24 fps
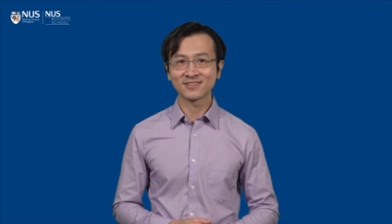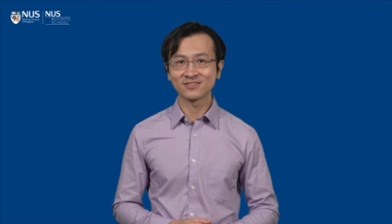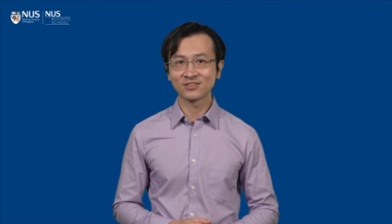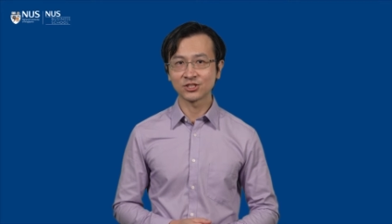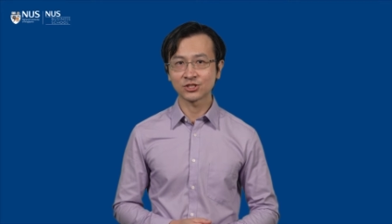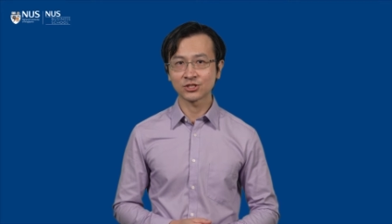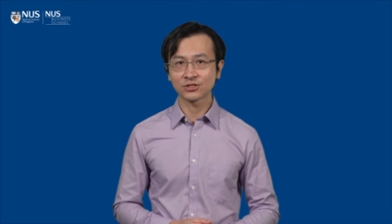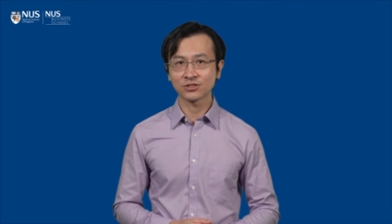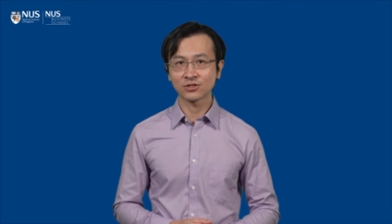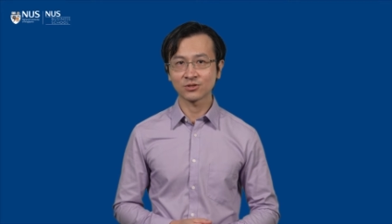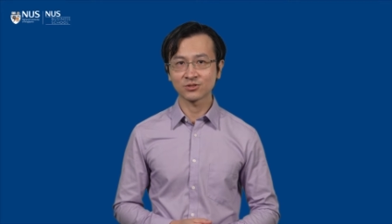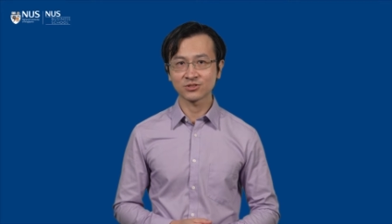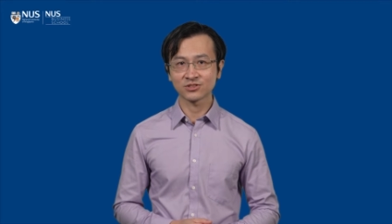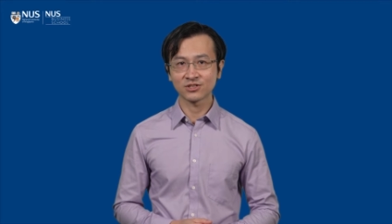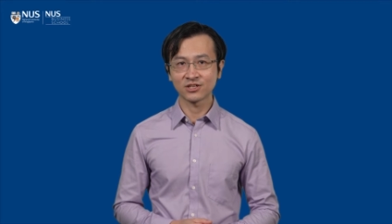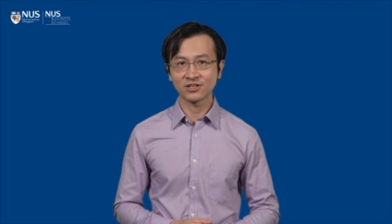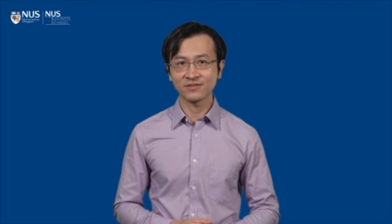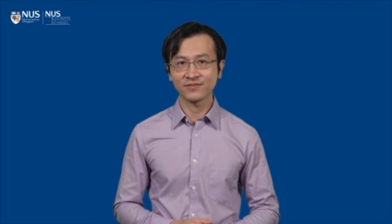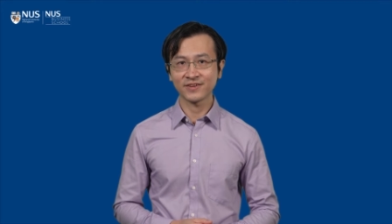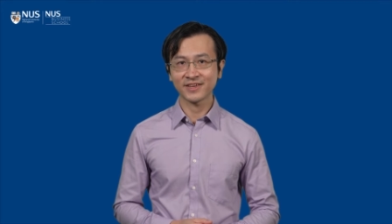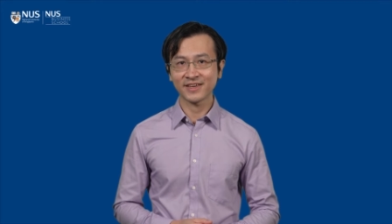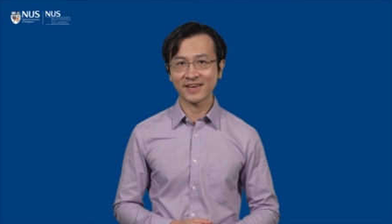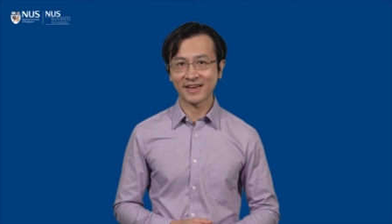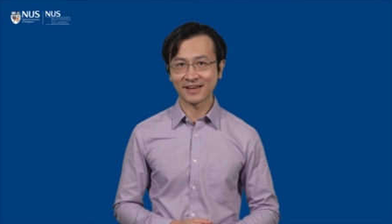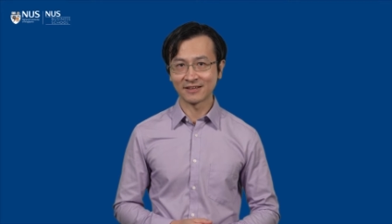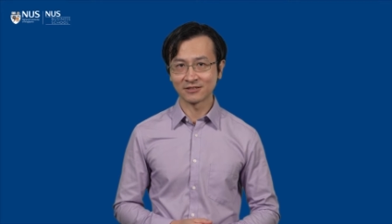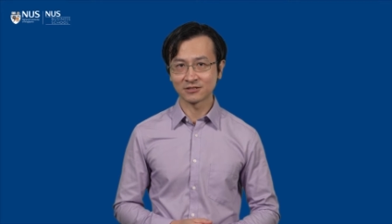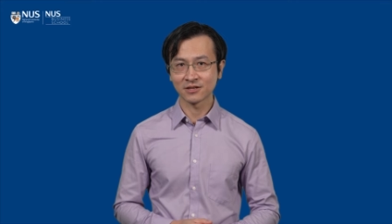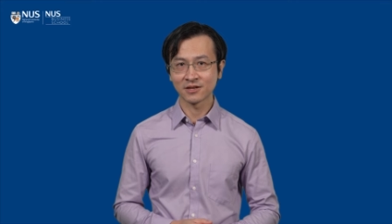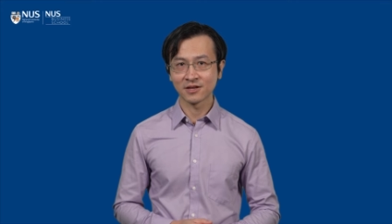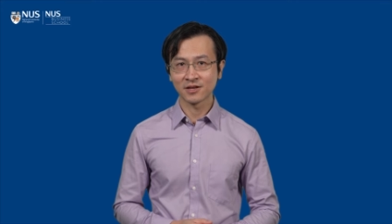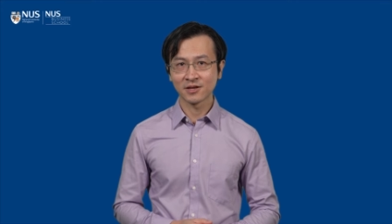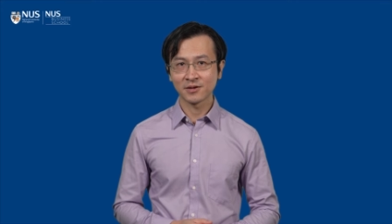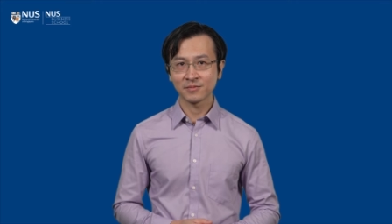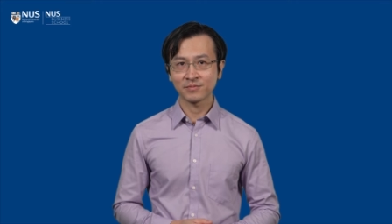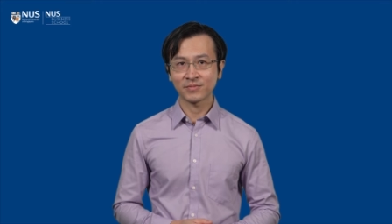digital certificate
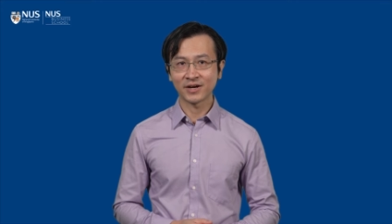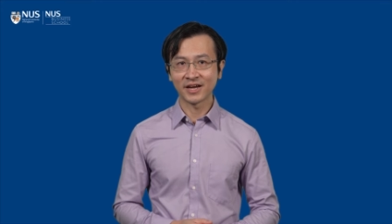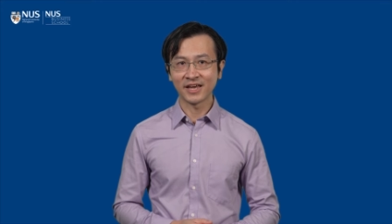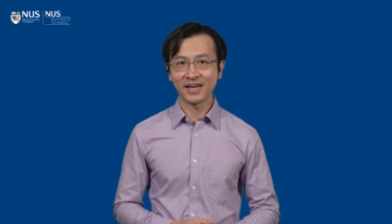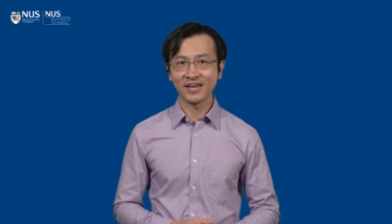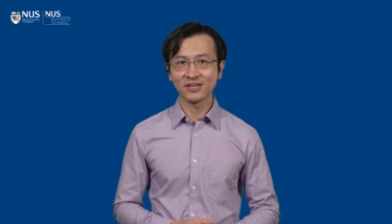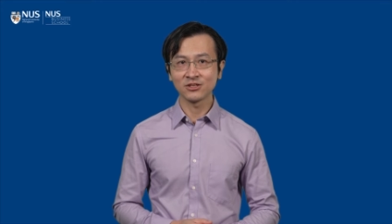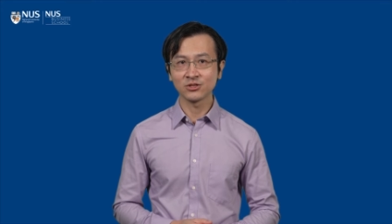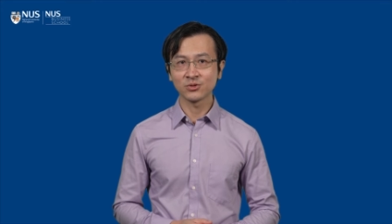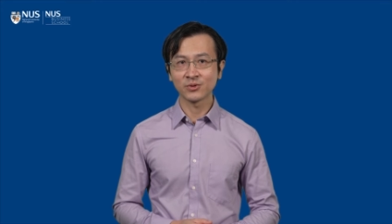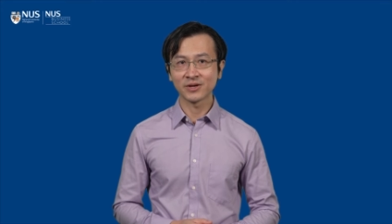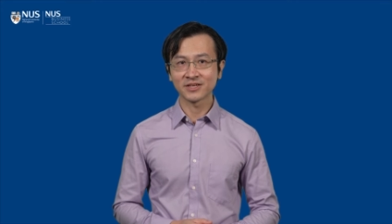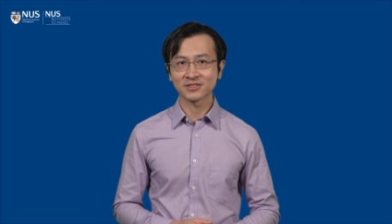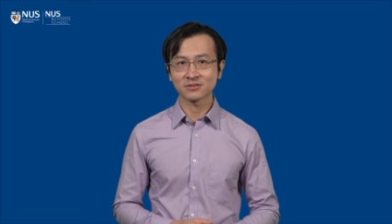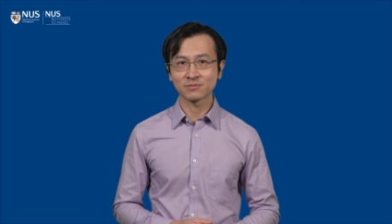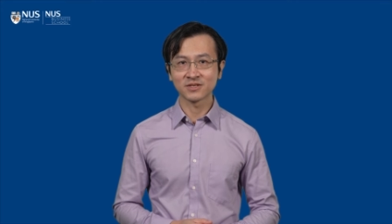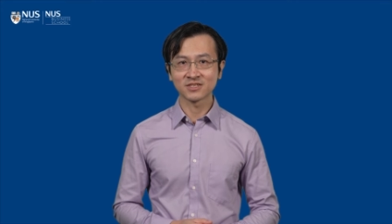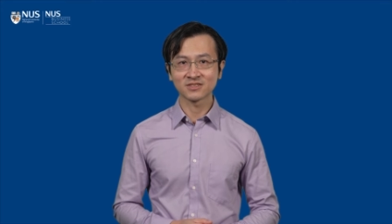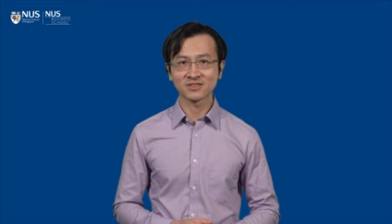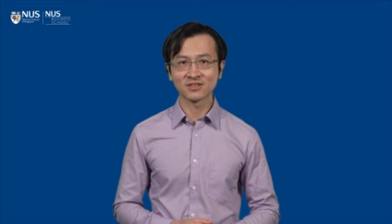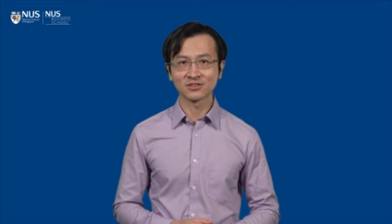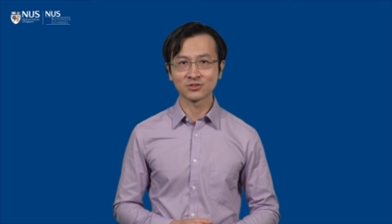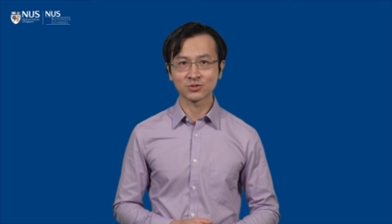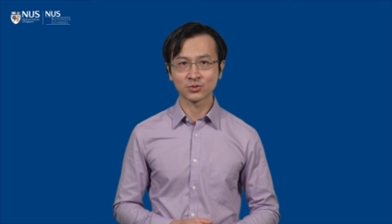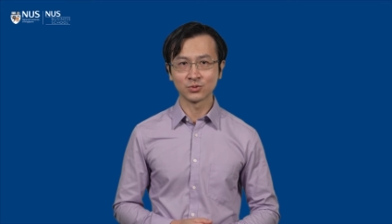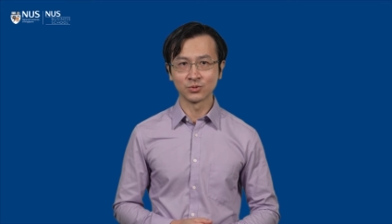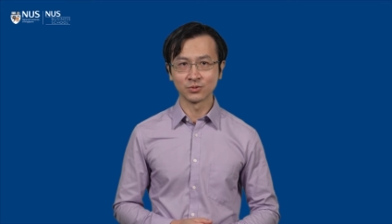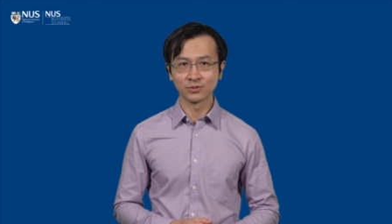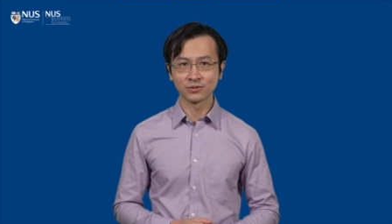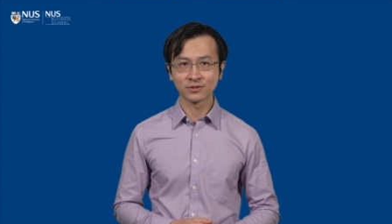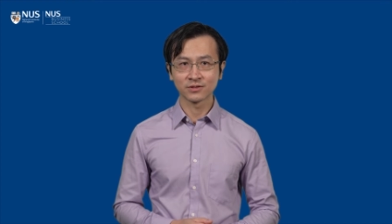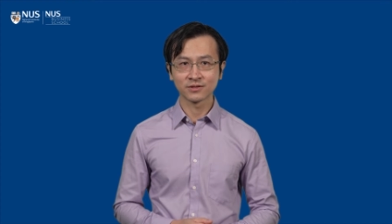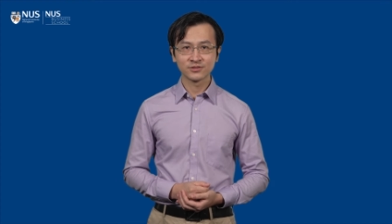by NUS Business School.